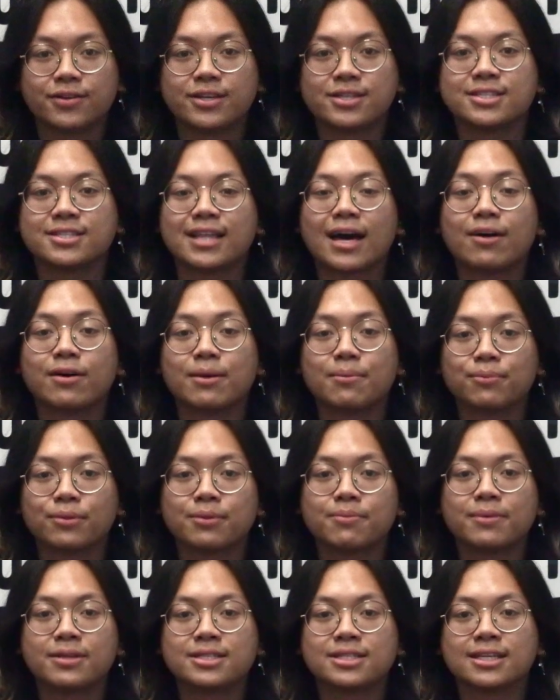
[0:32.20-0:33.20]
is now
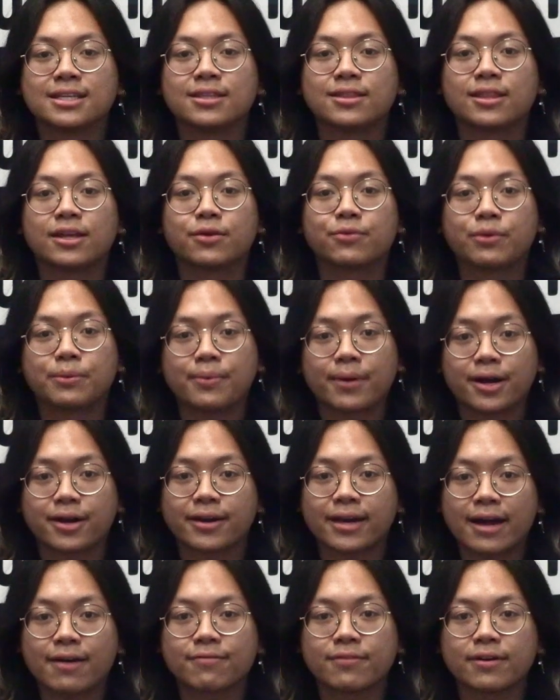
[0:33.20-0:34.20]
implementing their repair cafe